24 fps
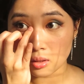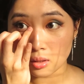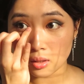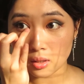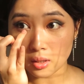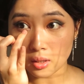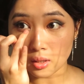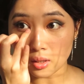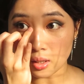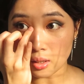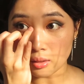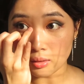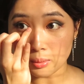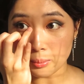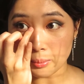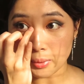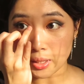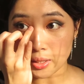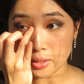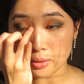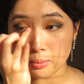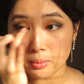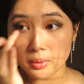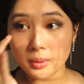And that
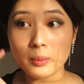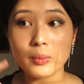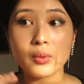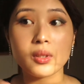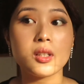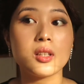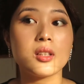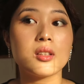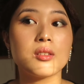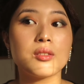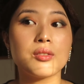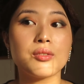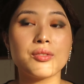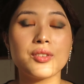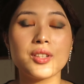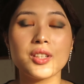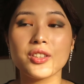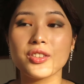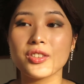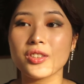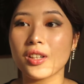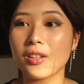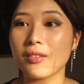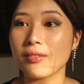reminds me, we need to
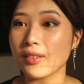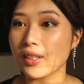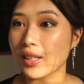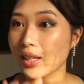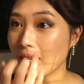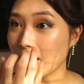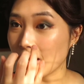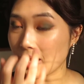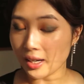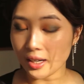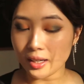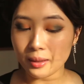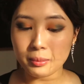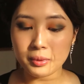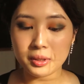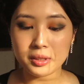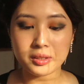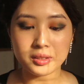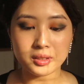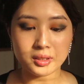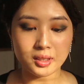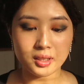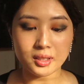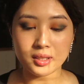finish off the eye
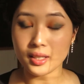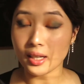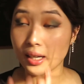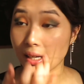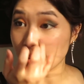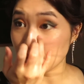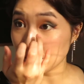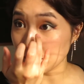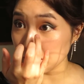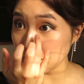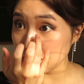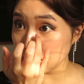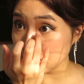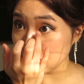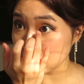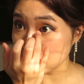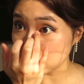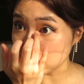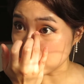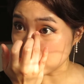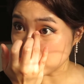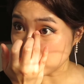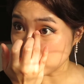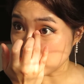because this eye look
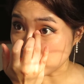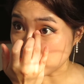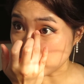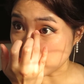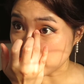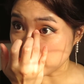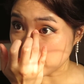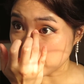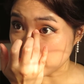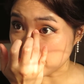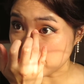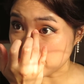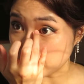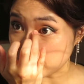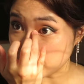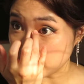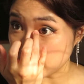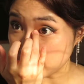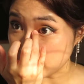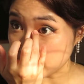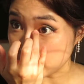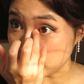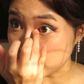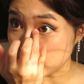is not
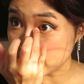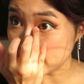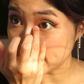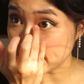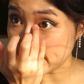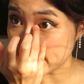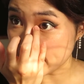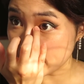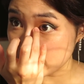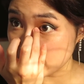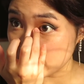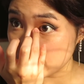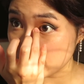complete yet.